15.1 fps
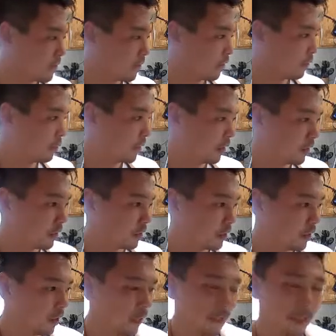What else?
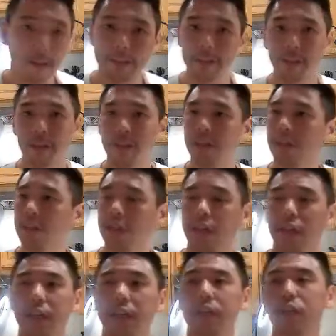Yeah, so there's
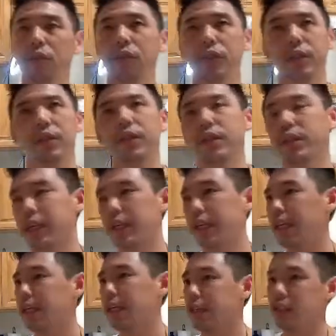a whole series
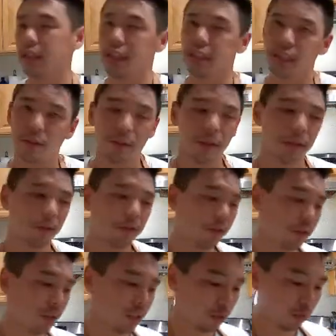dedicated to Chinese American
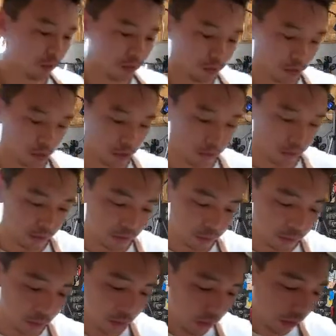food. That's where this comes
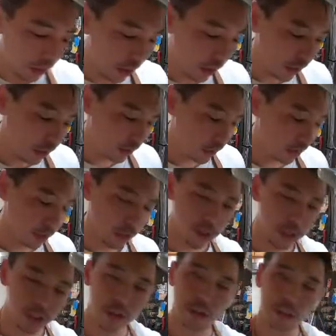from. There's another
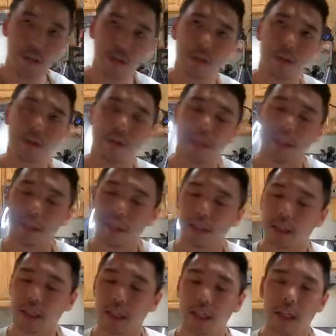series that we're doing that's
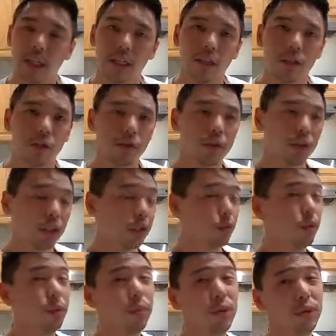dedicated to just
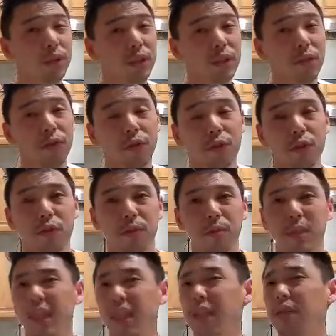reproducing foods from
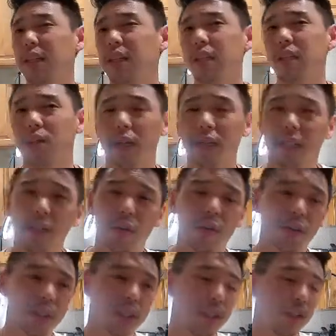TV. So I did a
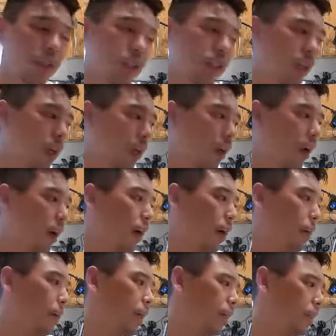whole series.
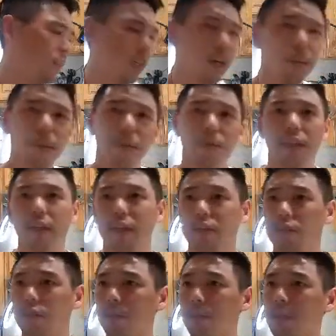I did a couple of things
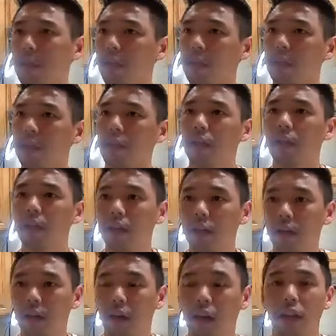from
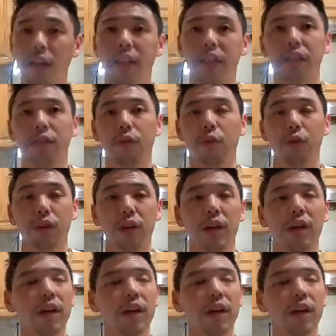the Legend of Korra